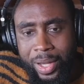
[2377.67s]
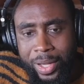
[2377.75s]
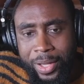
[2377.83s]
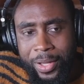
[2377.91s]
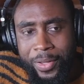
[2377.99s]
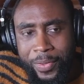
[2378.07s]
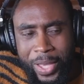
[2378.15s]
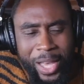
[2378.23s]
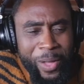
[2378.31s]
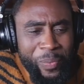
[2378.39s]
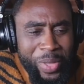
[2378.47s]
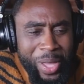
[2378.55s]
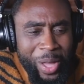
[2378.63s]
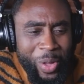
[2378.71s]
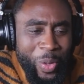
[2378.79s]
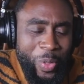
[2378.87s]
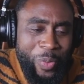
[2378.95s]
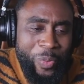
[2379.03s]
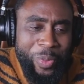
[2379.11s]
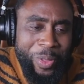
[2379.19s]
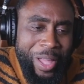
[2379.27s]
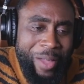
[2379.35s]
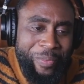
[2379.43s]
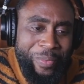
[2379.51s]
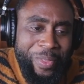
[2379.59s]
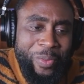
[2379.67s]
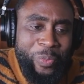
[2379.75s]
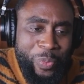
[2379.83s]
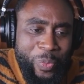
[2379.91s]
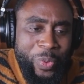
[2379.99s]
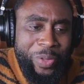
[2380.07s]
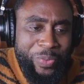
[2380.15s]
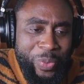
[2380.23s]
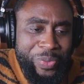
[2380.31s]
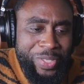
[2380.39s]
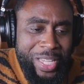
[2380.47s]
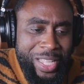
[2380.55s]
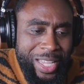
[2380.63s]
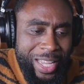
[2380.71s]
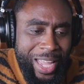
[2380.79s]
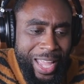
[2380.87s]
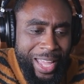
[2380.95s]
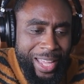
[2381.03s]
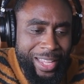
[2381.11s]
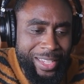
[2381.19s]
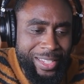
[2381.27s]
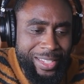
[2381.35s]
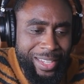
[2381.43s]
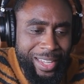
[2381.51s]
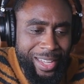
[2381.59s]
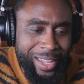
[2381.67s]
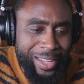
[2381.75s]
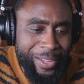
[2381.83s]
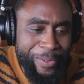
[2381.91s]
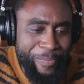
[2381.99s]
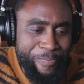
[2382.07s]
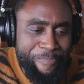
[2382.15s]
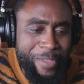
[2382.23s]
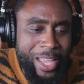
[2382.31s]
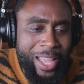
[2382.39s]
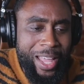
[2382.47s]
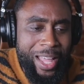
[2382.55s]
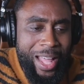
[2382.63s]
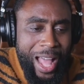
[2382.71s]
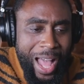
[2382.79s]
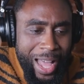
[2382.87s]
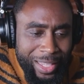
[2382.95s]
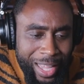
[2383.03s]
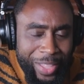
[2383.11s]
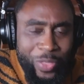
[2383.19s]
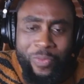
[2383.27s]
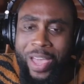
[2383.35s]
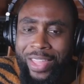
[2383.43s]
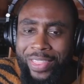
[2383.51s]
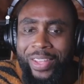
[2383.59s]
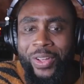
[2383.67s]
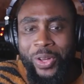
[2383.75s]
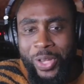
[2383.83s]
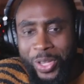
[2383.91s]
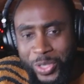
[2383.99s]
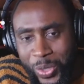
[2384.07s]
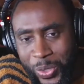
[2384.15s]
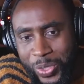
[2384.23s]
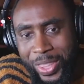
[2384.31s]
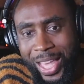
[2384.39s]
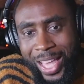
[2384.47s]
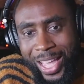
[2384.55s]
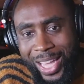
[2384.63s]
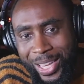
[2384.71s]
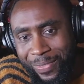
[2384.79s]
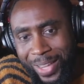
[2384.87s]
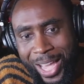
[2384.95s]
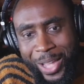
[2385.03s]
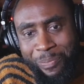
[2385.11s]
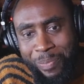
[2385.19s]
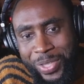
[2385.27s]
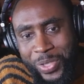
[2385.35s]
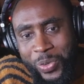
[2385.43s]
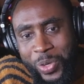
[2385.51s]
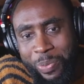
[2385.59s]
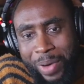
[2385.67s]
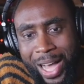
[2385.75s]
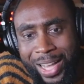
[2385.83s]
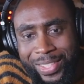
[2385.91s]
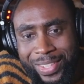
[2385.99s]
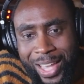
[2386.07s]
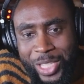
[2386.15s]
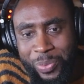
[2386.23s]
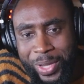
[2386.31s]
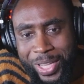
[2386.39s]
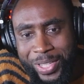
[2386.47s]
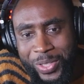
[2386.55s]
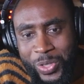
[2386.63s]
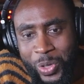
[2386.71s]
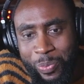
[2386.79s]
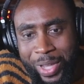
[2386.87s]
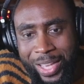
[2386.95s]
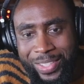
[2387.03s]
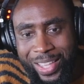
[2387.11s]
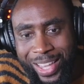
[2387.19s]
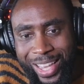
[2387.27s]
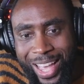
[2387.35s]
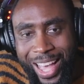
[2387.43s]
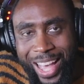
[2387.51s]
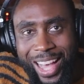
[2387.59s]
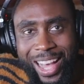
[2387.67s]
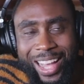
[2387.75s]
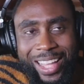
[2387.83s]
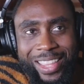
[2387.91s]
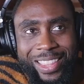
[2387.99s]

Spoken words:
Yeah, yeah. We've seen it, and I like the fact that you're introducing that kind of like mystery box explanation to it, because like a,